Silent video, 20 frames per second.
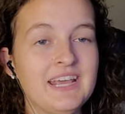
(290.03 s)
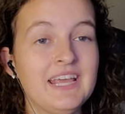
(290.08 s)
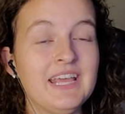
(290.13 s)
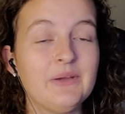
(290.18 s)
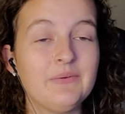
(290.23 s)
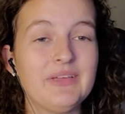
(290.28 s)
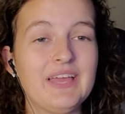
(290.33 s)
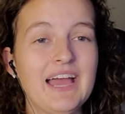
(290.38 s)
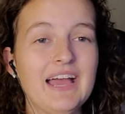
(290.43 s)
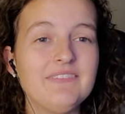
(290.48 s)

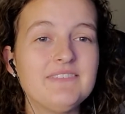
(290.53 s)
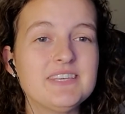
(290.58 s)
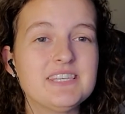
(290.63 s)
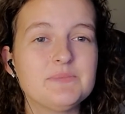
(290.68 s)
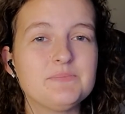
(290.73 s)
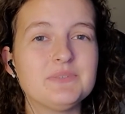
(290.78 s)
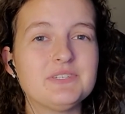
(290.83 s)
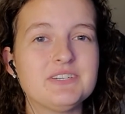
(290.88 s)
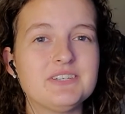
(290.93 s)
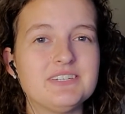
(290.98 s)
And we have this
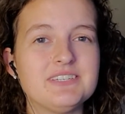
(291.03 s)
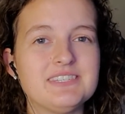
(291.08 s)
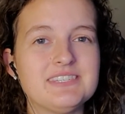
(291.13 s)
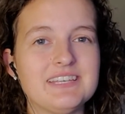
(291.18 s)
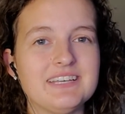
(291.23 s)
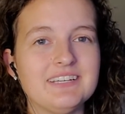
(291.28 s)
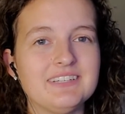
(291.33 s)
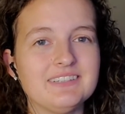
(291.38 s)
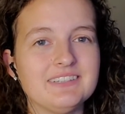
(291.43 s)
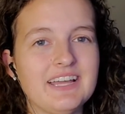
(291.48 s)
because
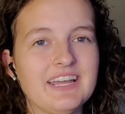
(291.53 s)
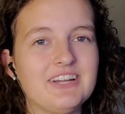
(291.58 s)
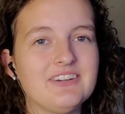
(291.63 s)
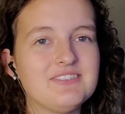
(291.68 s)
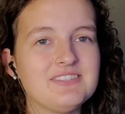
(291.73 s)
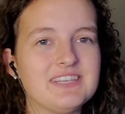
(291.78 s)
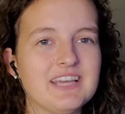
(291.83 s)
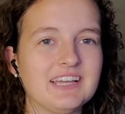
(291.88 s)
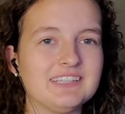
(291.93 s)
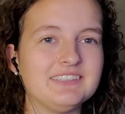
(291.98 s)
it
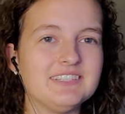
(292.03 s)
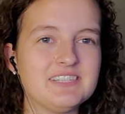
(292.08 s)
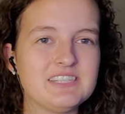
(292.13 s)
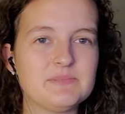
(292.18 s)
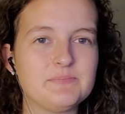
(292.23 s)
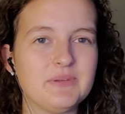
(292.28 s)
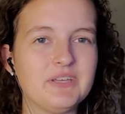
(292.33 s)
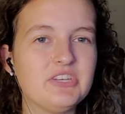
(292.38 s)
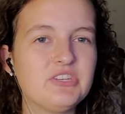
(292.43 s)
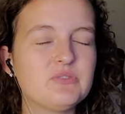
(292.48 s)
layers ethnic
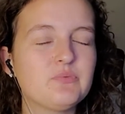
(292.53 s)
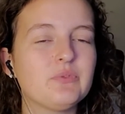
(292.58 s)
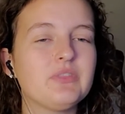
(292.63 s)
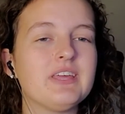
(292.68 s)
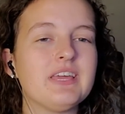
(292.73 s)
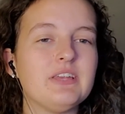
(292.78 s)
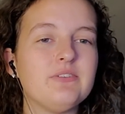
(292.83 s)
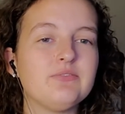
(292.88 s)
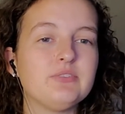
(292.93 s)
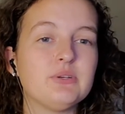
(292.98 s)
speech with
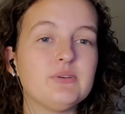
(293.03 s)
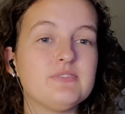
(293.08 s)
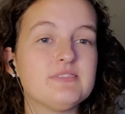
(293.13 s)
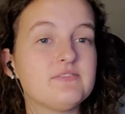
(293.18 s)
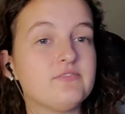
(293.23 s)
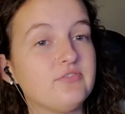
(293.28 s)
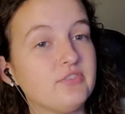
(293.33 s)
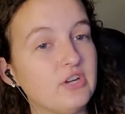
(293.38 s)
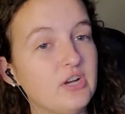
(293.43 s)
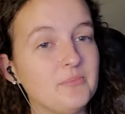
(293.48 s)
the influence
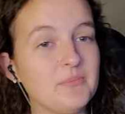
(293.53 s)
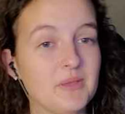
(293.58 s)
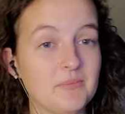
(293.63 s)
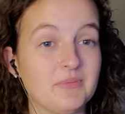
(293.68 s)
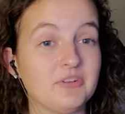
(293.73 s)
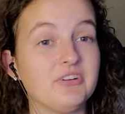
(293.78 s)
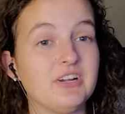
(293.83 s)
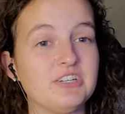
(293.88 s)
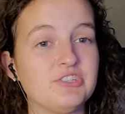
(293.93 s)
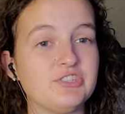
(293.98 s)
from
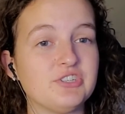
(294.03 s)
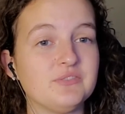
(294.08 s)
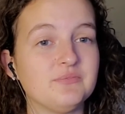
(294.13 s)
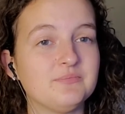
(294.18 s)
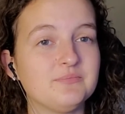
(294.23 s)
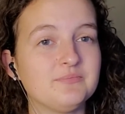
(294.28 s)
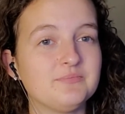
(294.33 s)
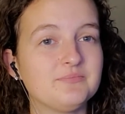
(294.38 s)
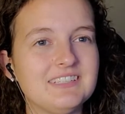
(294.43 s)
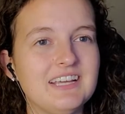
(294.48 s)
immigration.
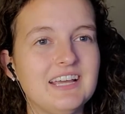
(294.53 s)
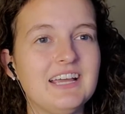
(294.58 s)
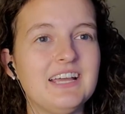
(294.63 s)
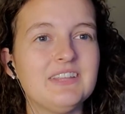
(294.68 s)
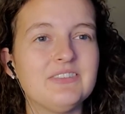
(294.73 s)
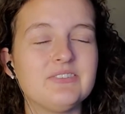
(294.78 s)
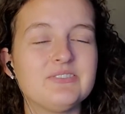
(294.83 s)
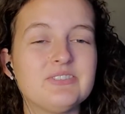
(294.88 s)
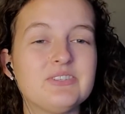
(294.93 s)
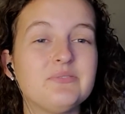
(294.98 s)

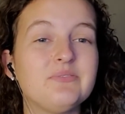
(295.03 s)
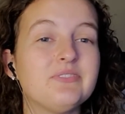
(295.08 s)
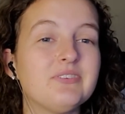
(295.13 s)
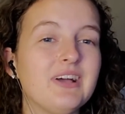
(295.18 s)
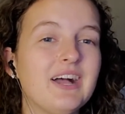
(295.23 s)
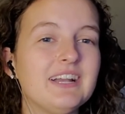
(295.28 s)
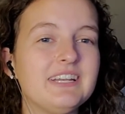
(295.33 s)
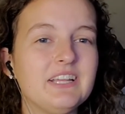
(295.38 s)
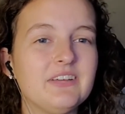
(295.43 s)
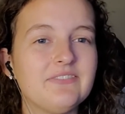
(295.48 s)
There's a
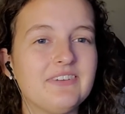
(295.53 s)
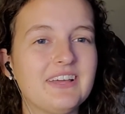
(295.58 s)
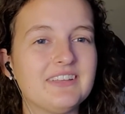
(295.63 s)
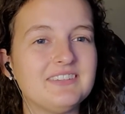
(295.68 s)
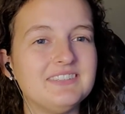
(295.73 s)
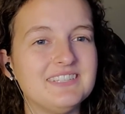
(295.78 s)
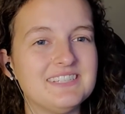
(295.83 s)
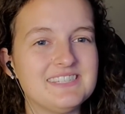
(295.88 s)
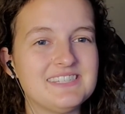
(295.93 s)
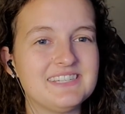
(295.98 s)
variety of
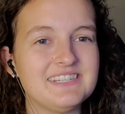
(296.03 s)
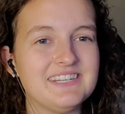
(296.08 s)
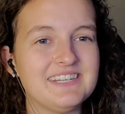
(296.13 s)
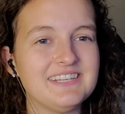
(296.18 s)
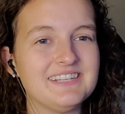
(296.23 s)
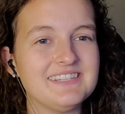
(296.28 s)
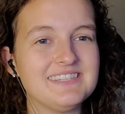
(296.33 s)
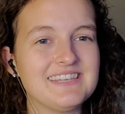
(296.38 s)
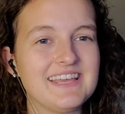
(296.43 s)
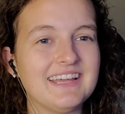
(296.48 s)

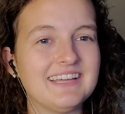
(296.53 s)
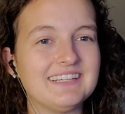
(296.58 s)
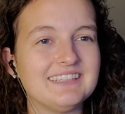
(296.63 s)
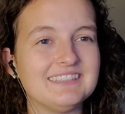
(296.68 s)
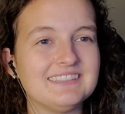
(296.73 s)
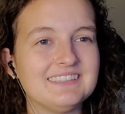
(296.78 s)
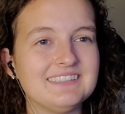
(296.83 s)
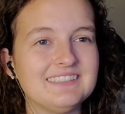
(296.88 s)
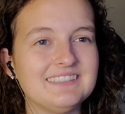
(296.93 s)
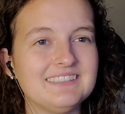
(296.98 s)
ethnicities
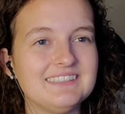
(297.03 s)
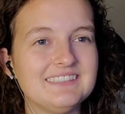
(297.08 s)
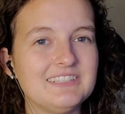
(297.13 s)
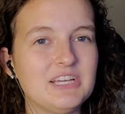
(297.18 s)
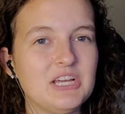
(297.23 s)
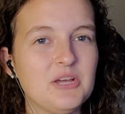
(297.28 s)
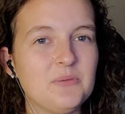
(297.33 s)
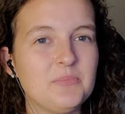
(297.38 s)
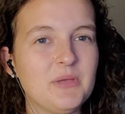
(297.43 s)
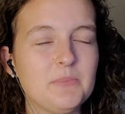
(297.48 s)
and
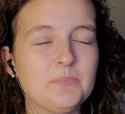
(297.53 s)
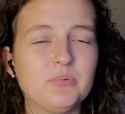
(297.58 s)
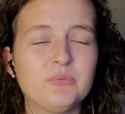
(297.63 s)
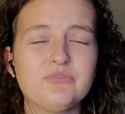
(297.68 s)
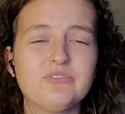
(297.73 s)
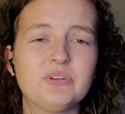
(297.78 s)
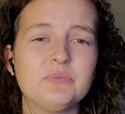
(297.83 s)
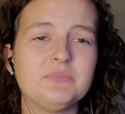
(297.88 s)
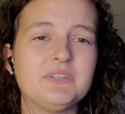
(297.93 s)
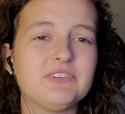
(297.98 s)
people
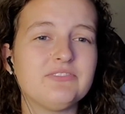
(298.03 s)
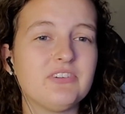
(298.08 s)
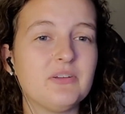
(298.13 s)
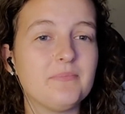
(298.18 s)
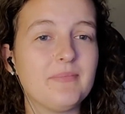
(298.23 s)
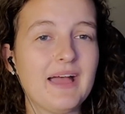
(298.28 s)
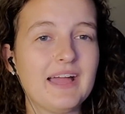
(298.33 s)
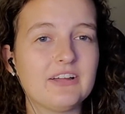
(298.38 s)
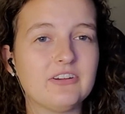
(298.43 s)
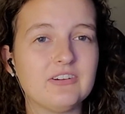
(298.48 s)
from different
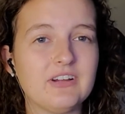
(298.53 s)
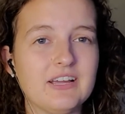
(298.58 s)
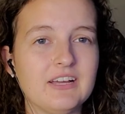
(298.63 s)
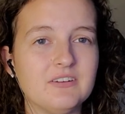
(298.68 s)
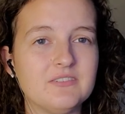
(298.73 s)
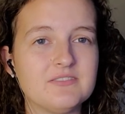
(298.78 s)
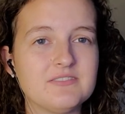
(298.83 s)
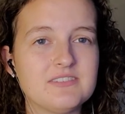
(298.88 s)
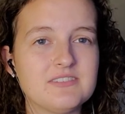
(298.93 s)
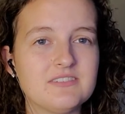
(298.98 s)

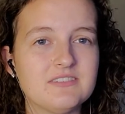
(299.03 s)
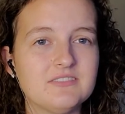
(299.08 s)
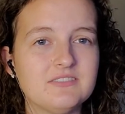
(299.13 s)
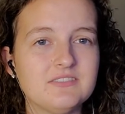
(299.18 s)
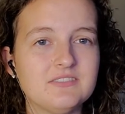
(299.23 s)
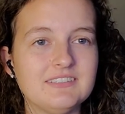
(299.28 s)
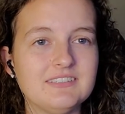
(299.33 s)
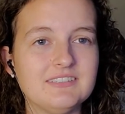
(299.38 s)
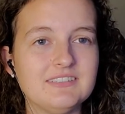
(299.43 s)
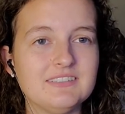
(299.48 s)
backgrounds.
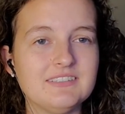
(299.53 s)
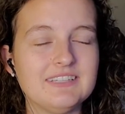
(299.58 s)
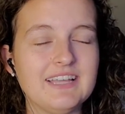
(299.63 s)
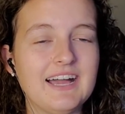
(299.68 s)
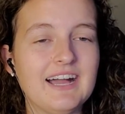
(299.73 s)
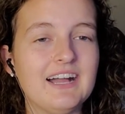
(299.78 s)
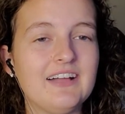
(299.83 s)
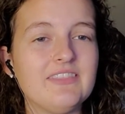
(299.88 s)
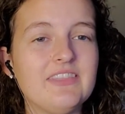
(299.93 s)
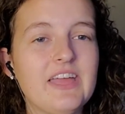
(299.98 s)

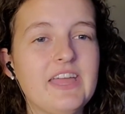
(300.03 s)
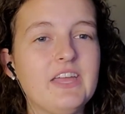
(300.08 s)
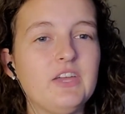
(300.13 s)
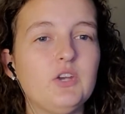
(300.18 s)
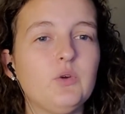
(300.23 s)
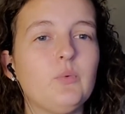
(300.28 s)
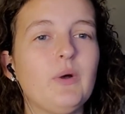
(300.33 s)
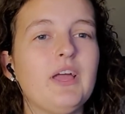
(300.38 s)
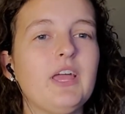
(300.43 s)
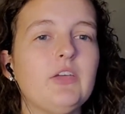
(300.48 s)
that they in
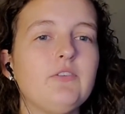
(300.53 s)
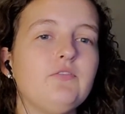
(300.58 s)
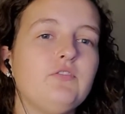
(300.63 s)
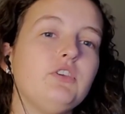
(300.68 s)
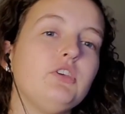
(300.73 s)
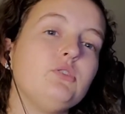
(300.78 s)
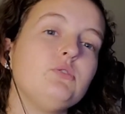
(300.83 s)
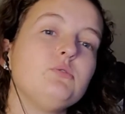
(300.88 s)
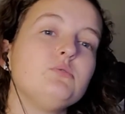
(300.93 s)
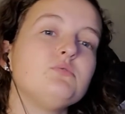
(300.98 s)
a way
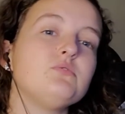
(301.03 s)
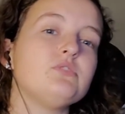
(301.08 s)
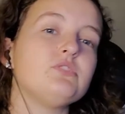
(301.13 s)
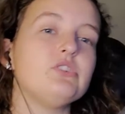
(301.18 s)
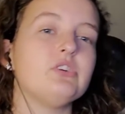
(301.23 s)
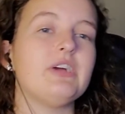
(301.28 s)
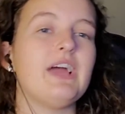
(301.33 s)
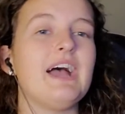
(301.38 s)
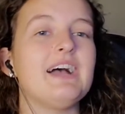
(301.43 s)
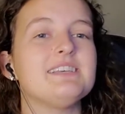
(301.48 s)
fuse
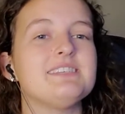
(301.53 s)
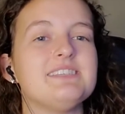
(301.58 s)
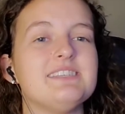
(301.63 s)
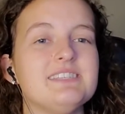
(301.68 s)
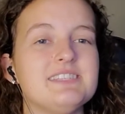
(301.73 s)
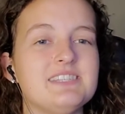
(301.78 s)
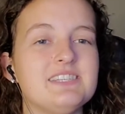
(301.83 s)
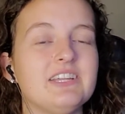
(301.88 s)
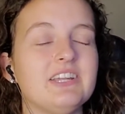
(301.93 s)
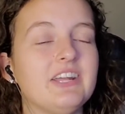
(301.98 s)
their
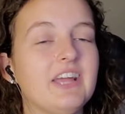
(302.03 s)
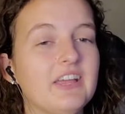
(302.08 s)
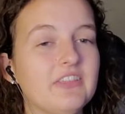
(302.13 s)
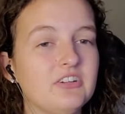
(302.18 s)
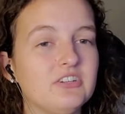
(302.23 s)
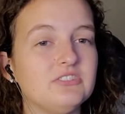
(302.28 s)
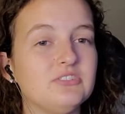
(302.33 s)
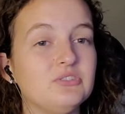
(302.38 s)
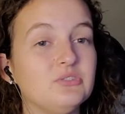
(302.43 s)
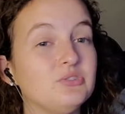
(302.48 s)
accents
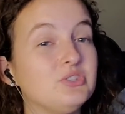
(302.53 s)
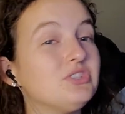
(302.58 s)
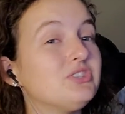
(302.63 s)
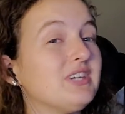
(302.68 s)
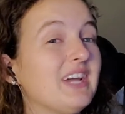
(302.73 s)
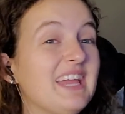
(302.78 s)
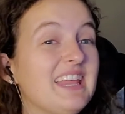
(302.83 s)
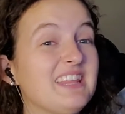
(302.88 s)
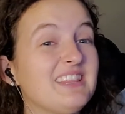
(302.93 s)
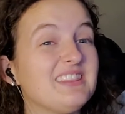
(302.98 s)
together to
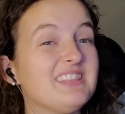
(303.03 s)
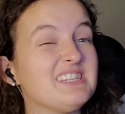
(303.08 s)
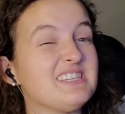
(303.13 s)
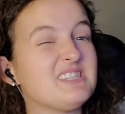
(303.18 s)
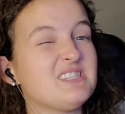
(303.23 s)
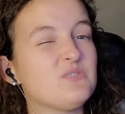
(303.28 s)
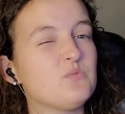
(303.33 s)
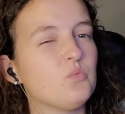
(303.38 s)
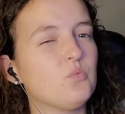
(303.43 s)
create this